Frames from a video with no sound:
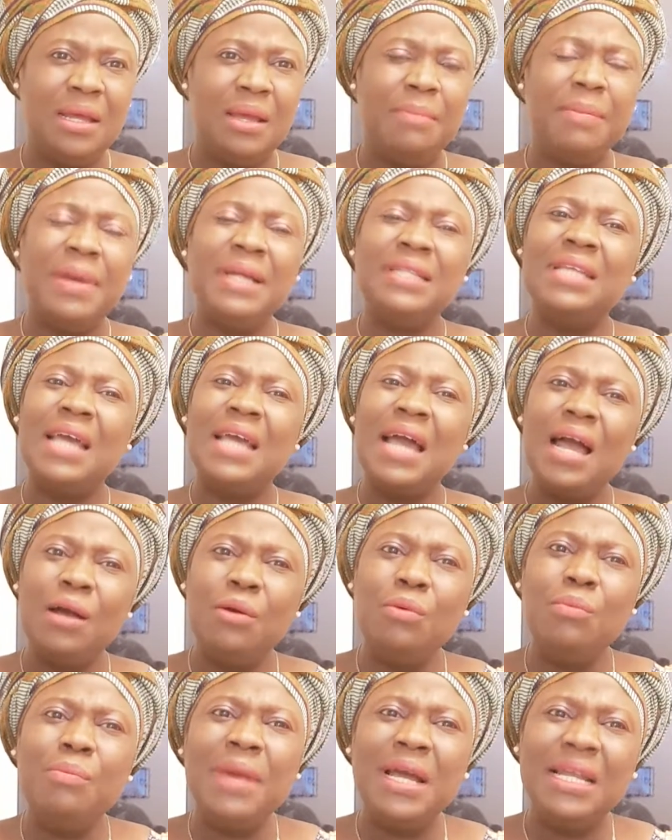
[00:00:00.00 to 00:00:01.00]
But
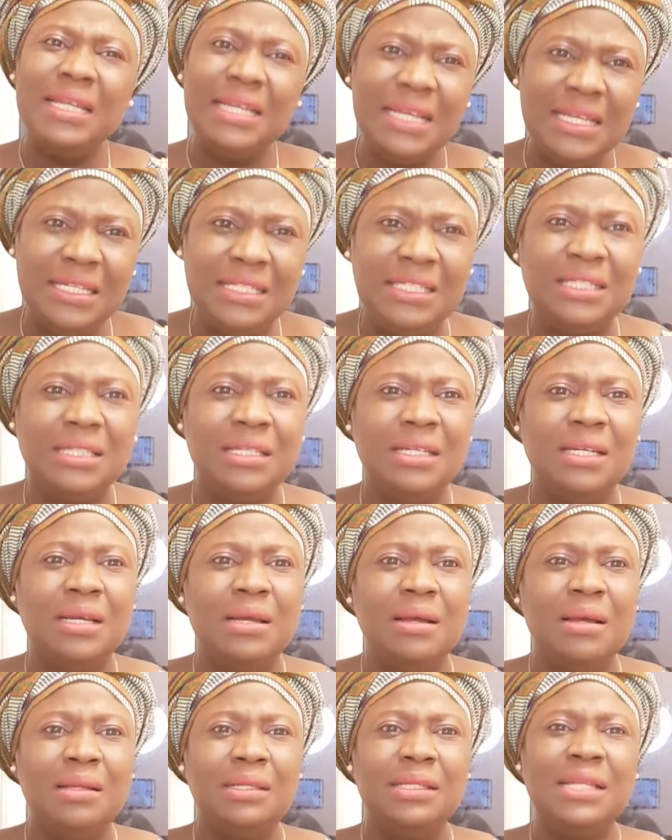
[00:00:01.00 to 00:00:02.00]
how manage
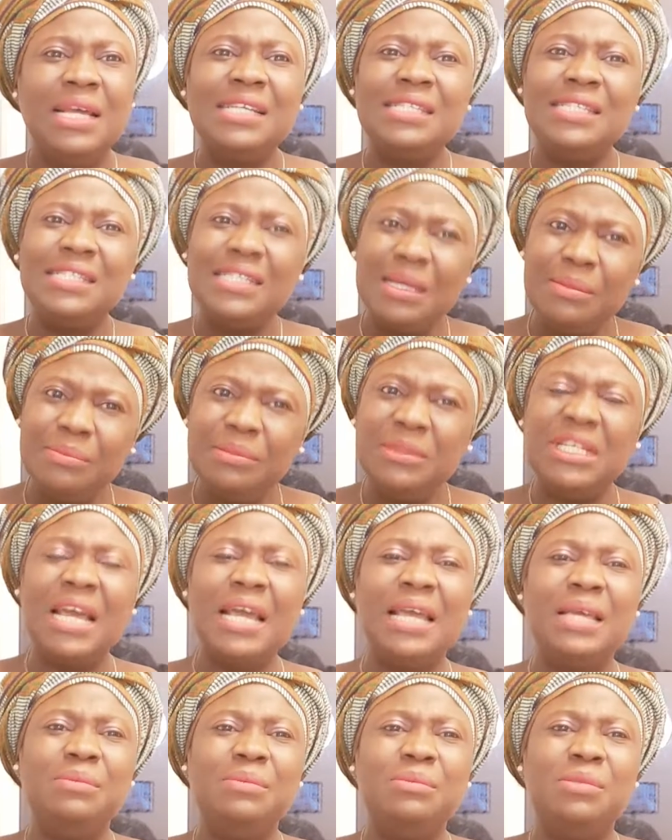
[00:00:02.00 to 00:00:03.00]
that
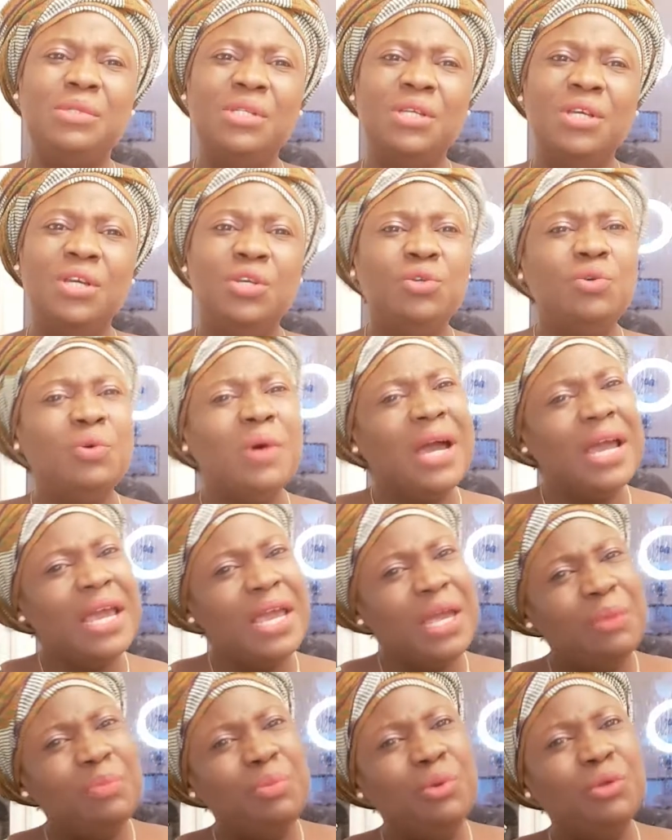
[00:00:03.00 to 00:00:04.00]
sometimes you are
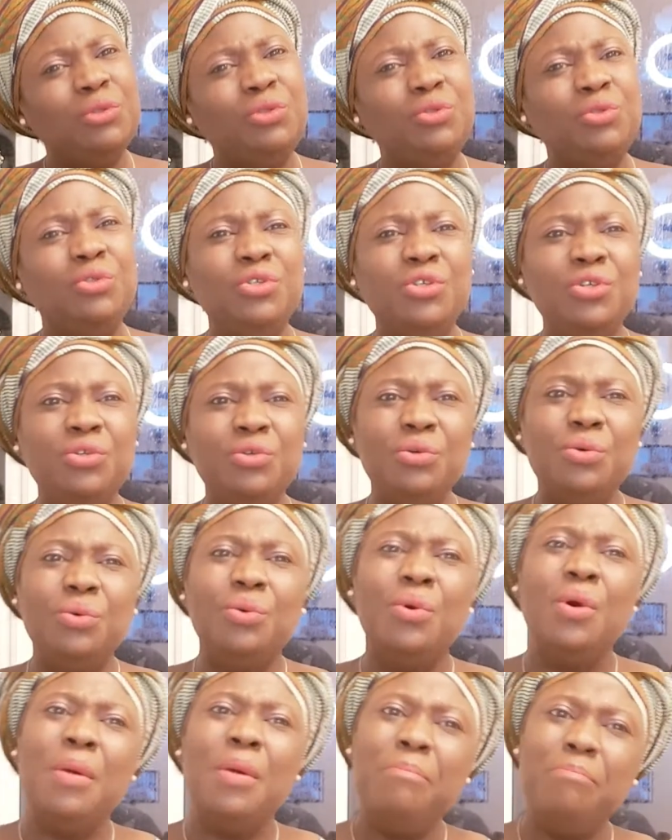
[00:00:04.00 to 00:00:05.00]
able
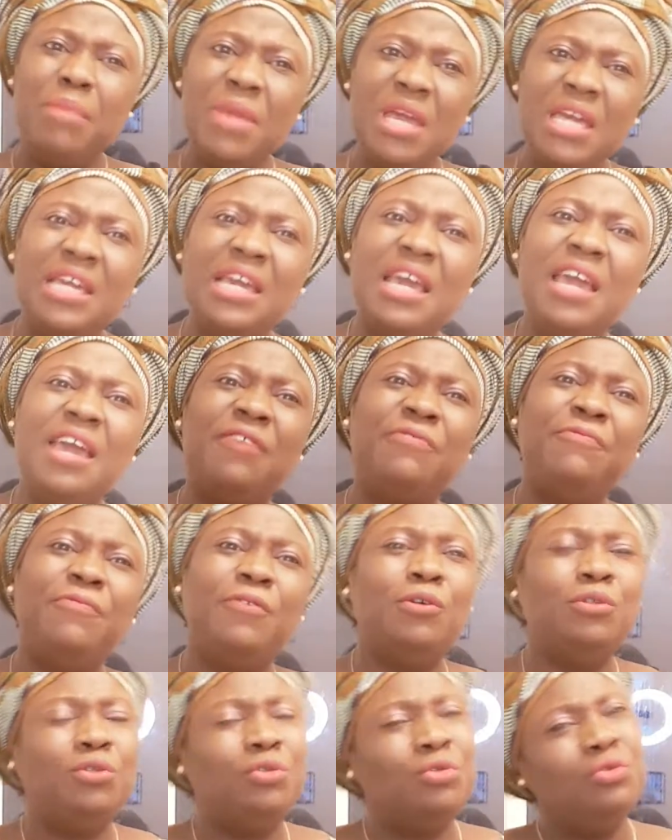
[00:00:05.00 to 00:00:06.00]
to, make
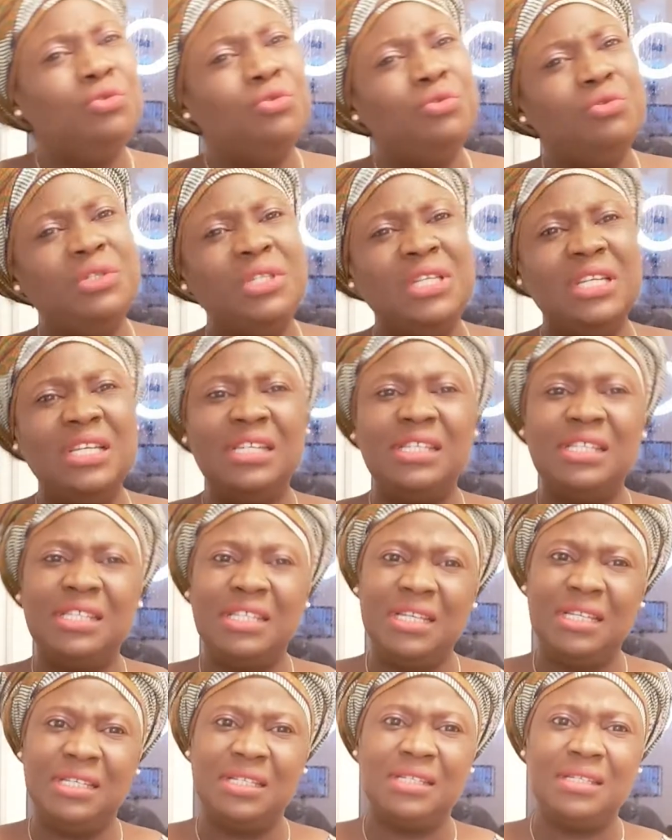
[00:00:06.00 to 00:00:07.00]
effort to do these
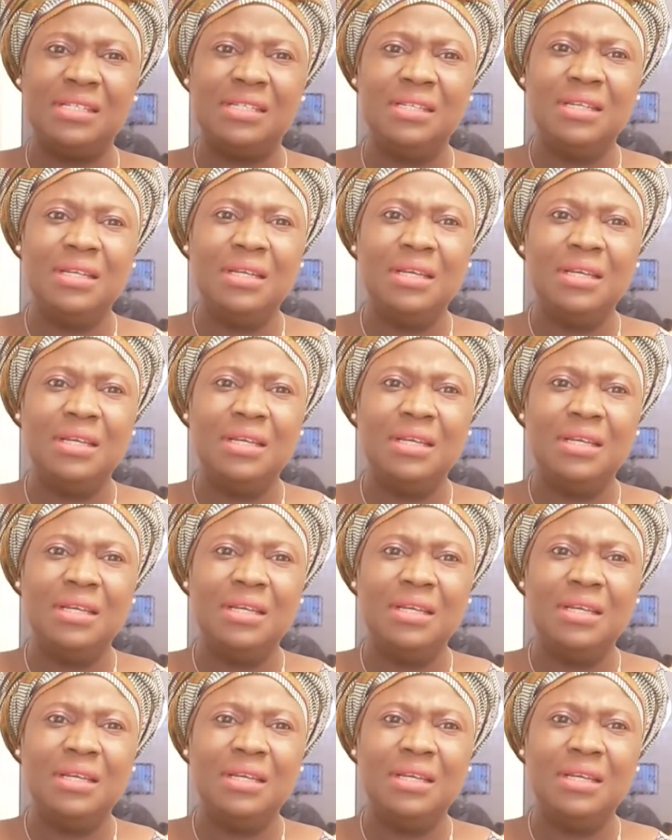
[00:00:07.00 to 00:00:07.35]
things?